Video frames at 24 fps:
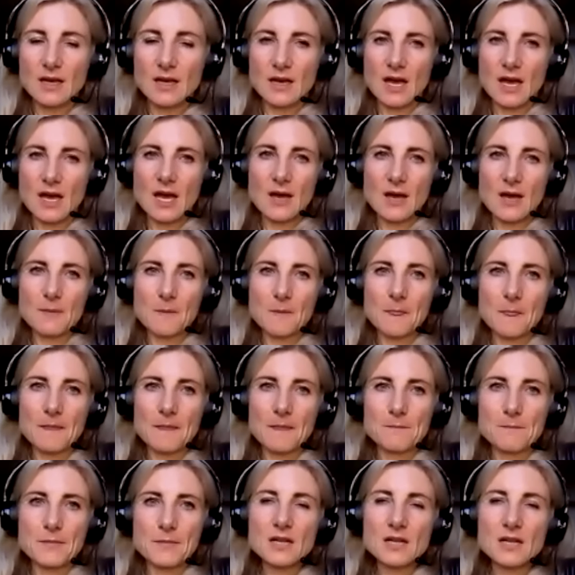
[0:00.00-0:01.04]

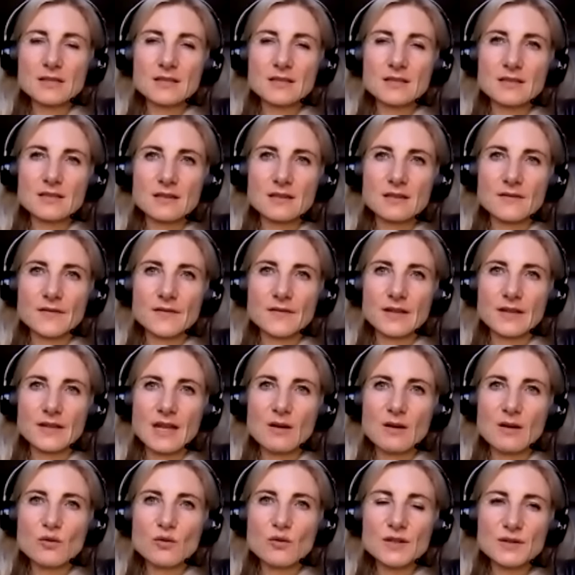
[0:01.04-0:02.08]
But
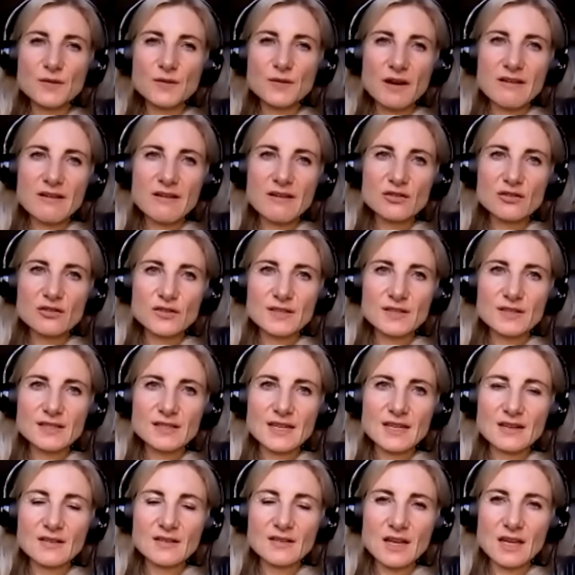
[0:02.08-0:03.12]
it was very
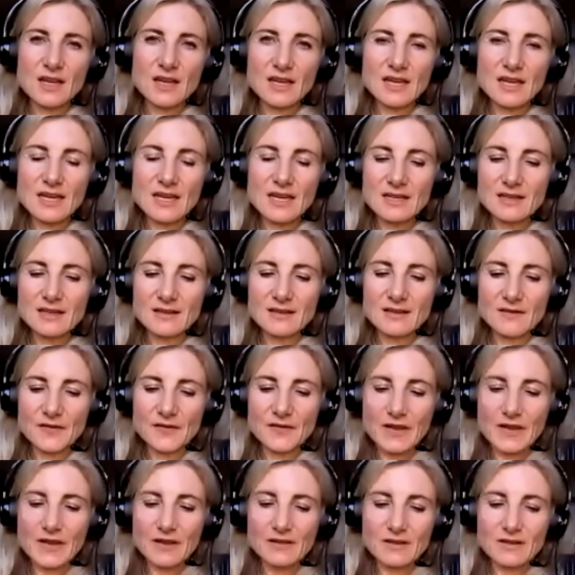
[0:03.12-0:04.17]
interesting that
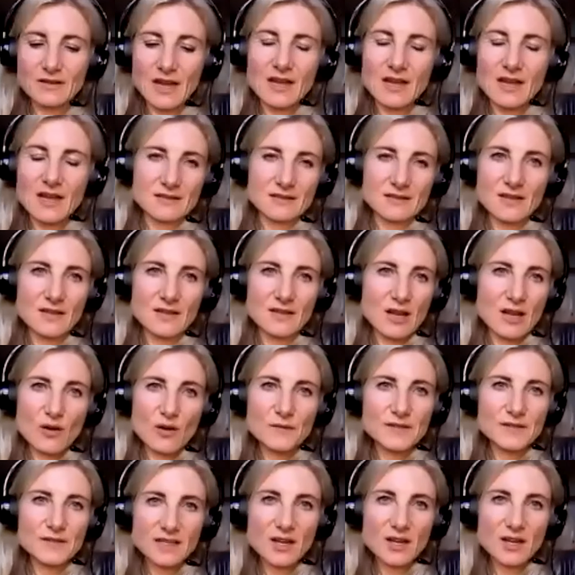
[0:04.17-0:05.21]
they
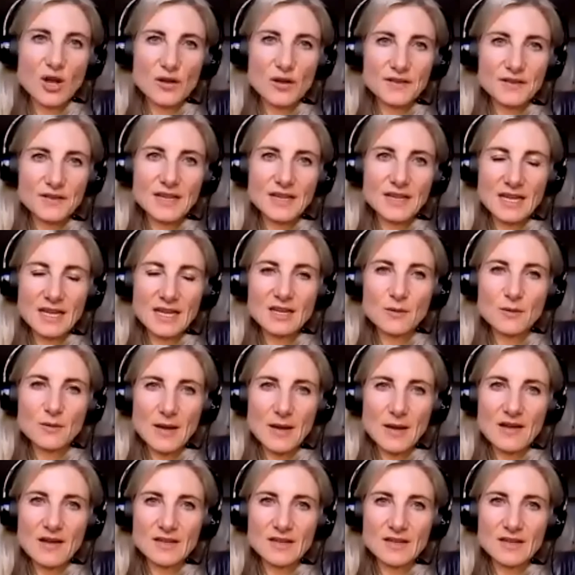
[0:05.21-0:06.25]
obviously are thinking
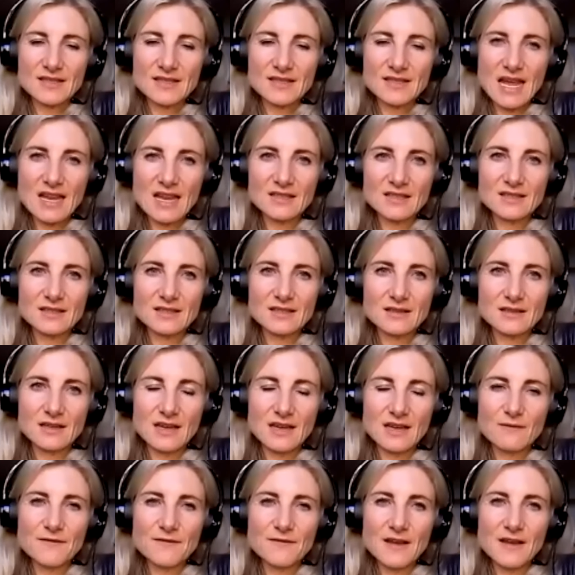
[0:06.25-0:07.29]
about this and
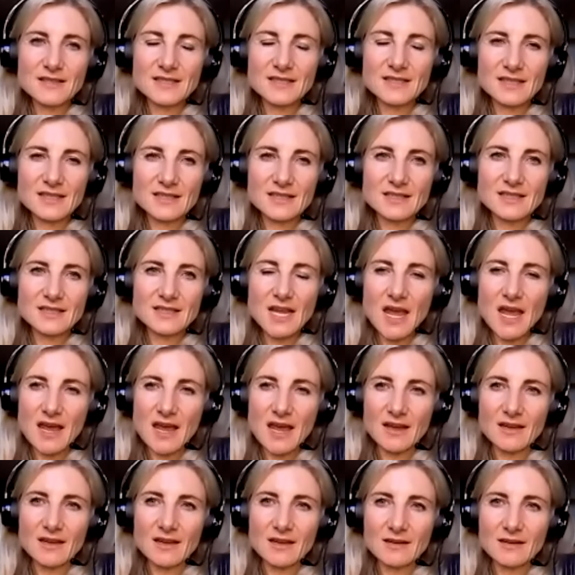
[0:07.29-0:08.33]
investing in
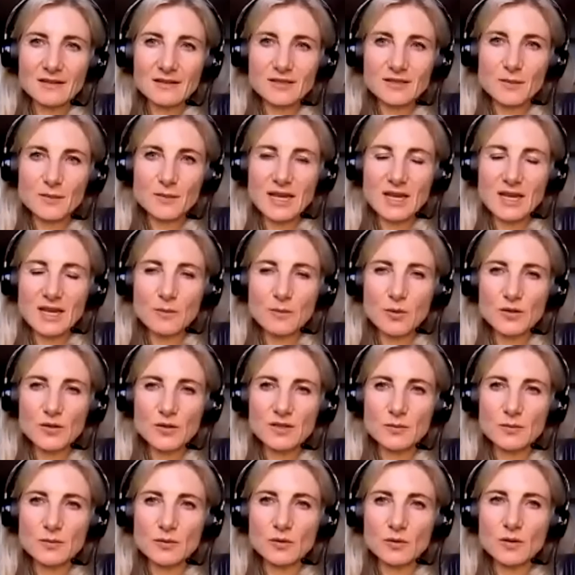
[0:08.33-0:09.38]
tech to make it
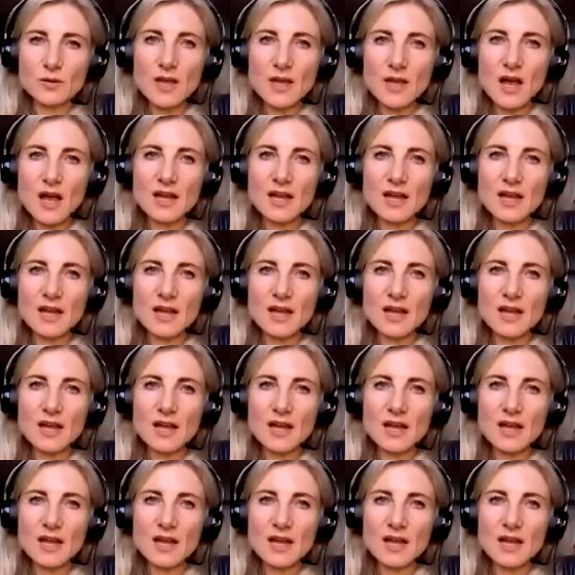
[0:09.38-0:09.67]
possible.